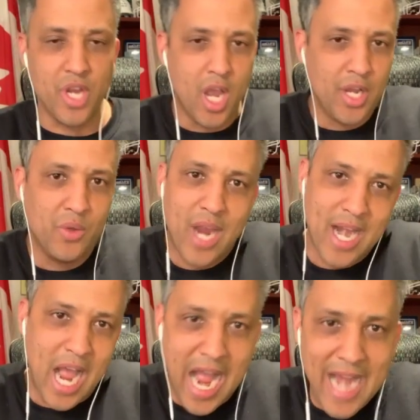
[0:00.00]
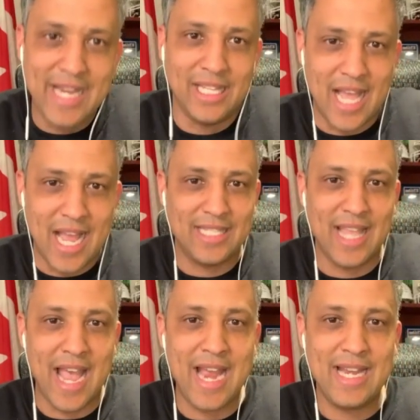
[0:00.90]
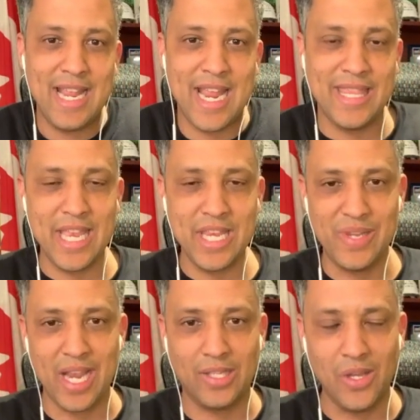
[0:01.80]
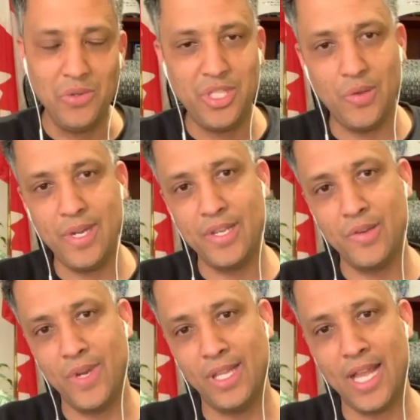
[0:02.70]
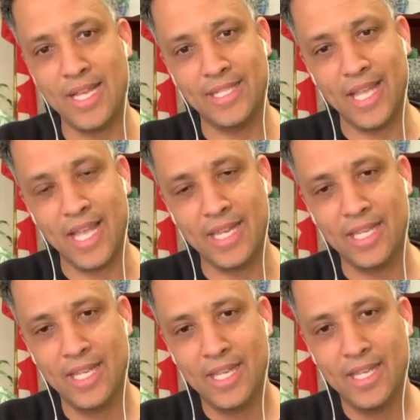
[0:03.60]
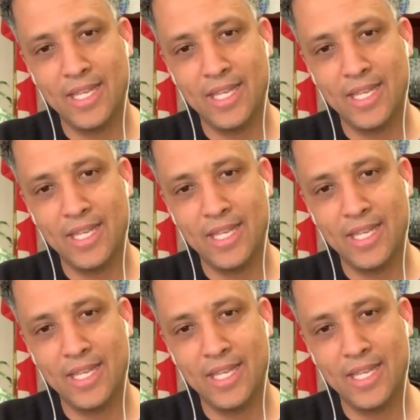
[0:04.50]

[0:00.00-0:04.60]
when you're young, you kind of idealize that, and then you get close to it and you realize, like,